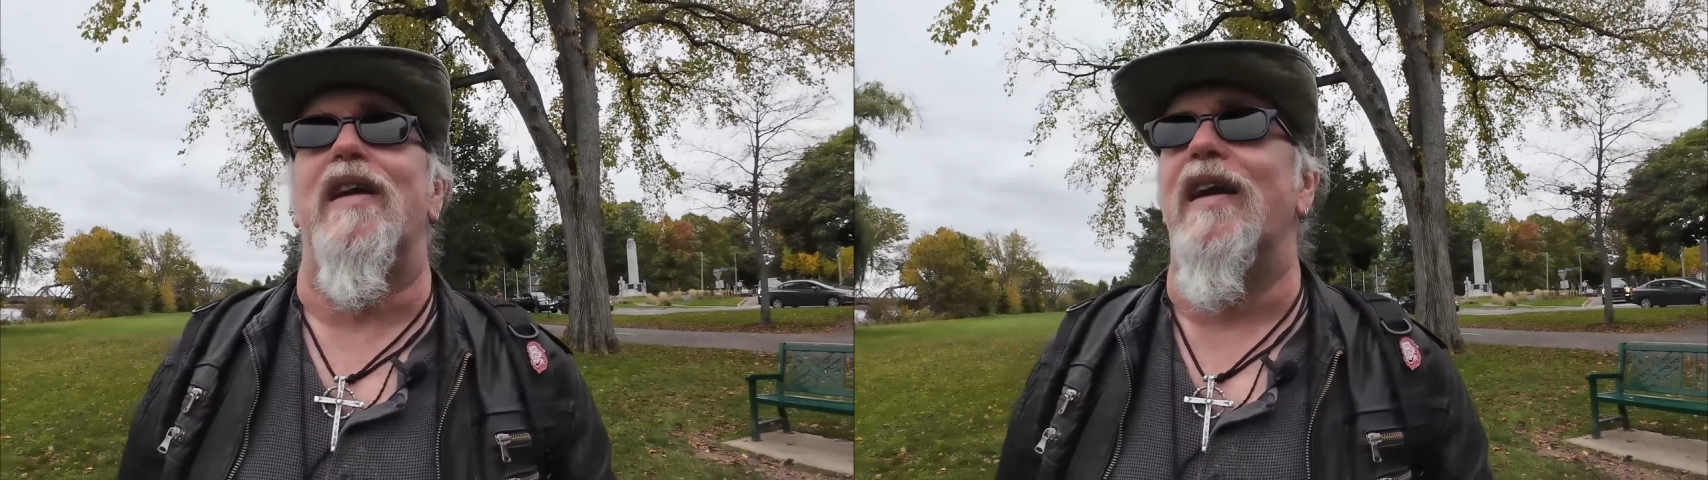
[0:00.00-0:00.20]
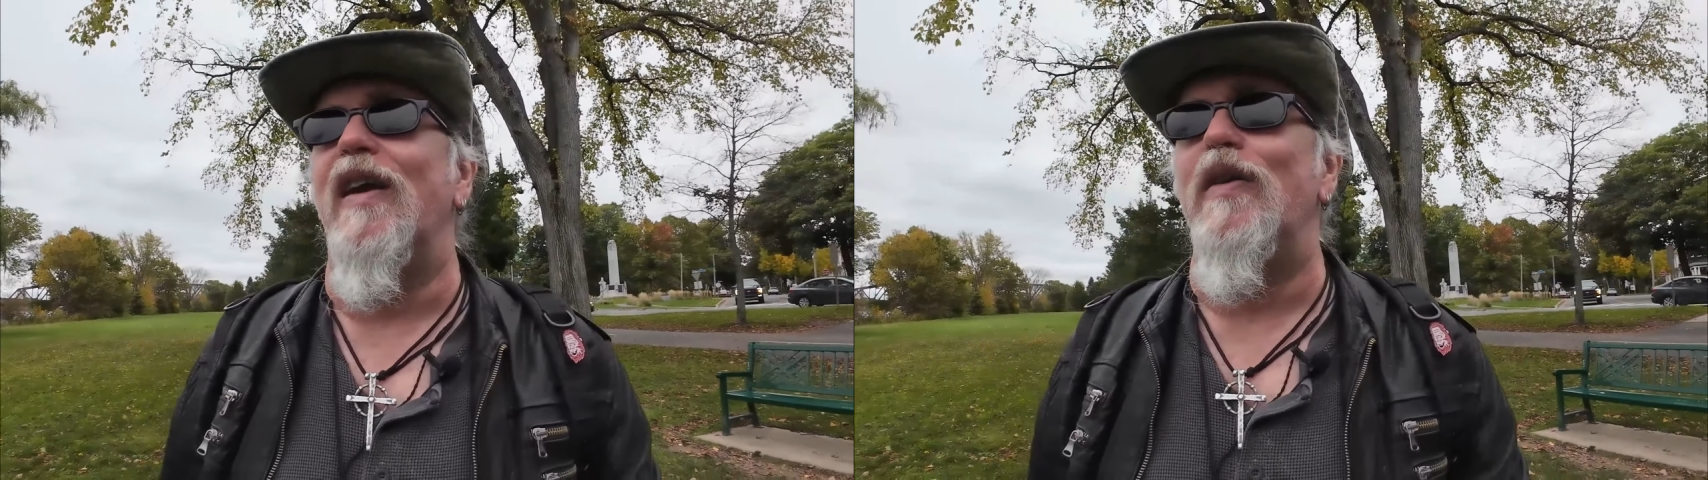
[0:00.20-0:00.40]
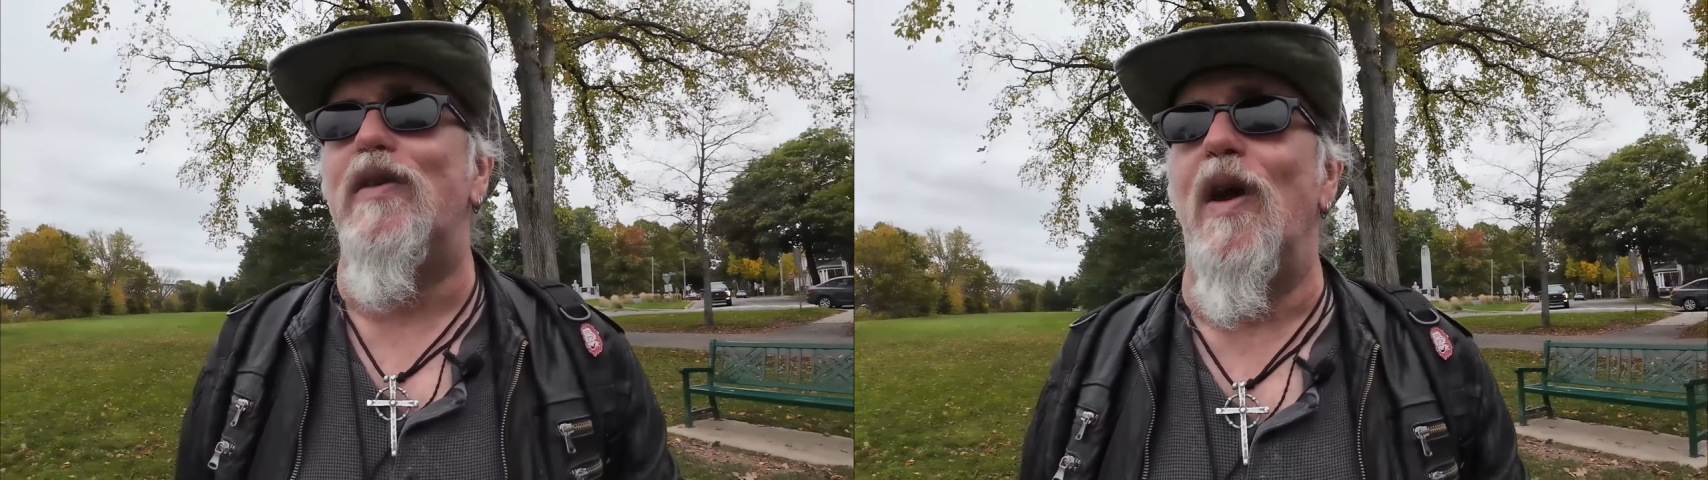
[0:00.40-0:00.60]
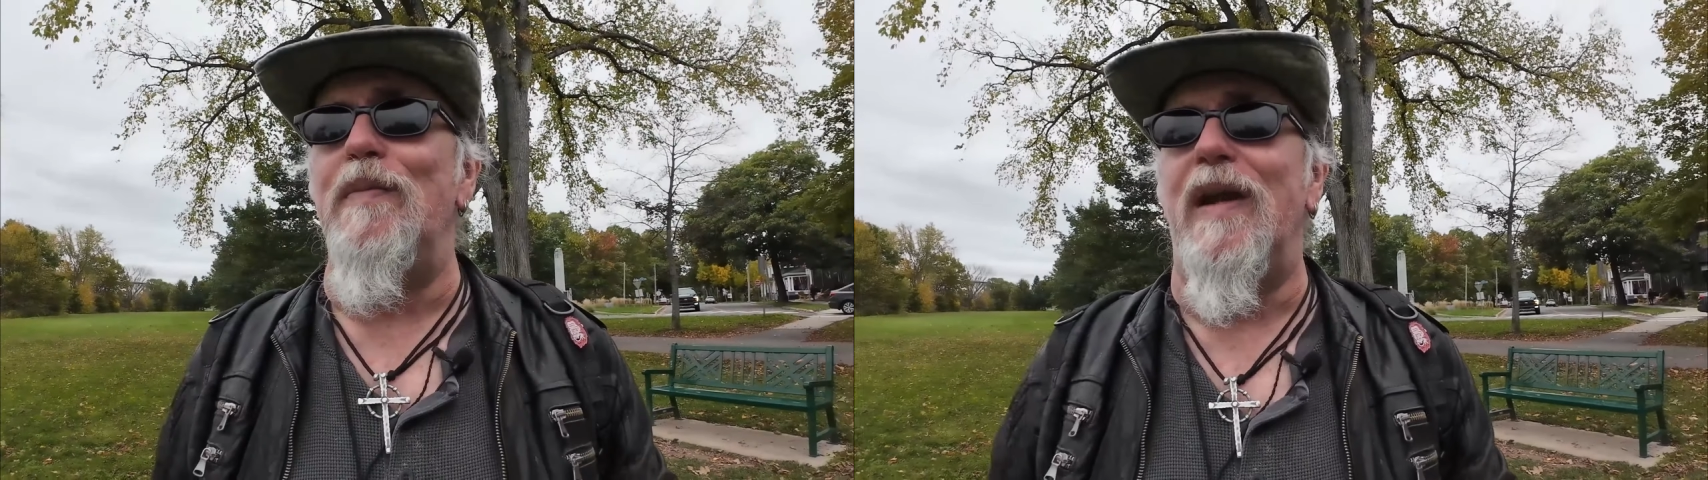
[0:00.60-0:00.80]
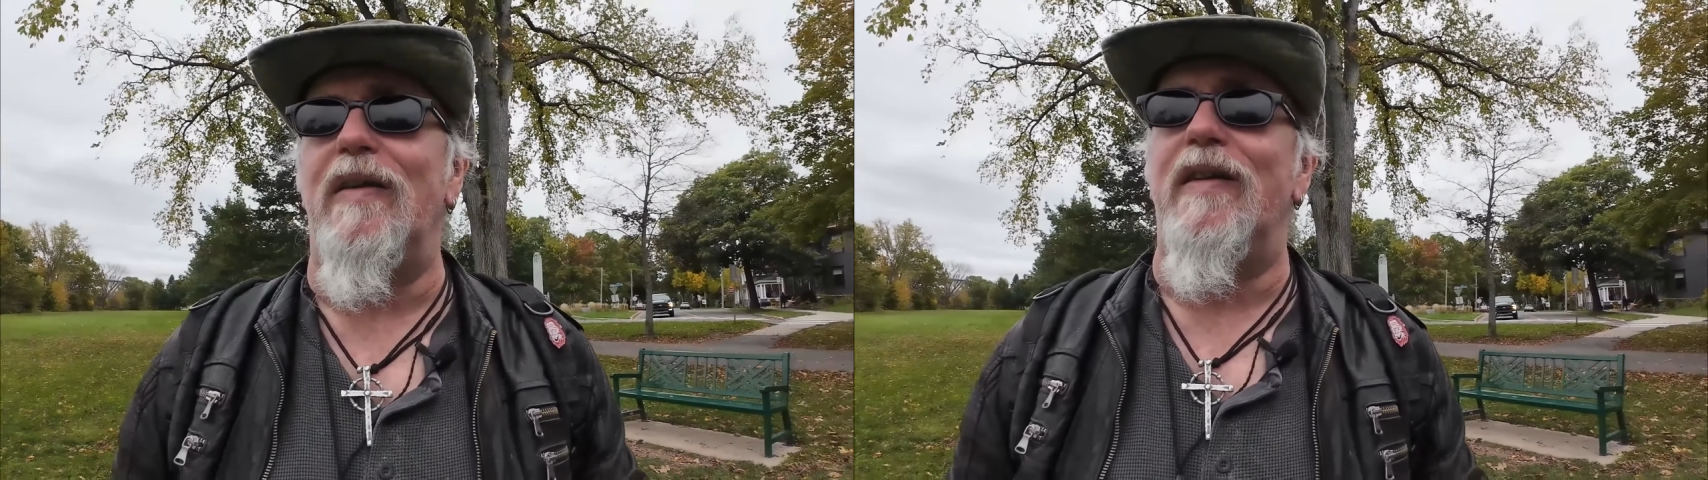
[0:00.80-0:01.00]
like. I always
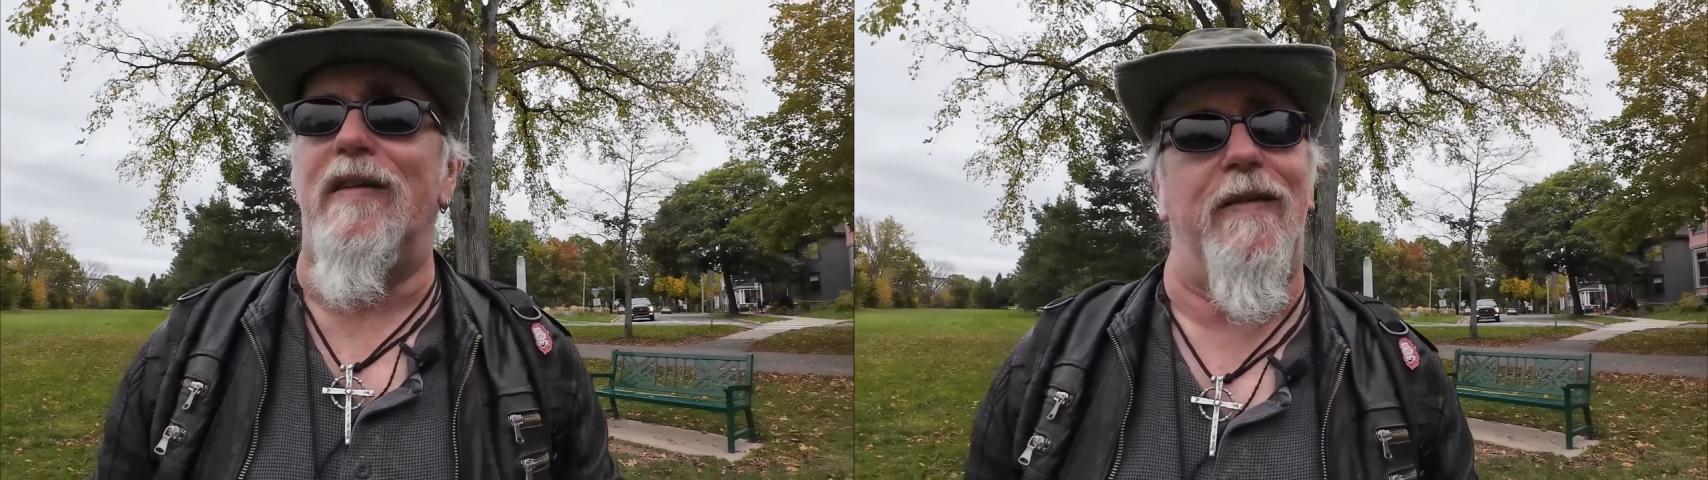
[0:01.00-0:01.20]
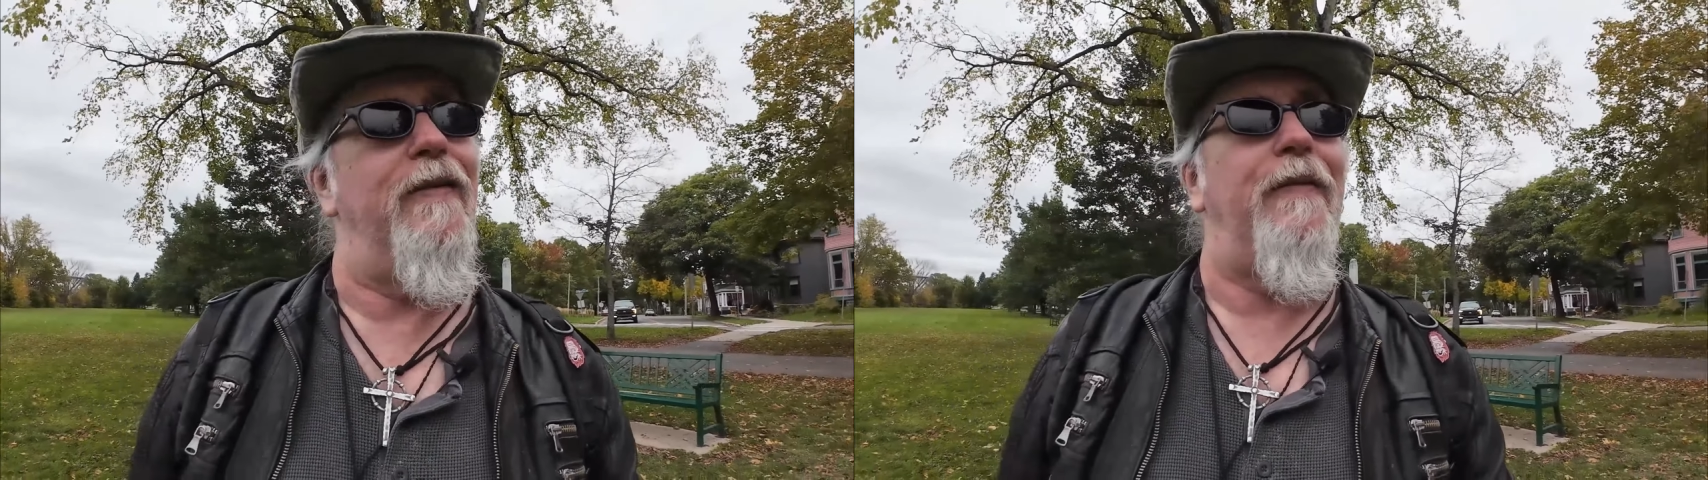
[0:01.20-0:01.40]
come down here.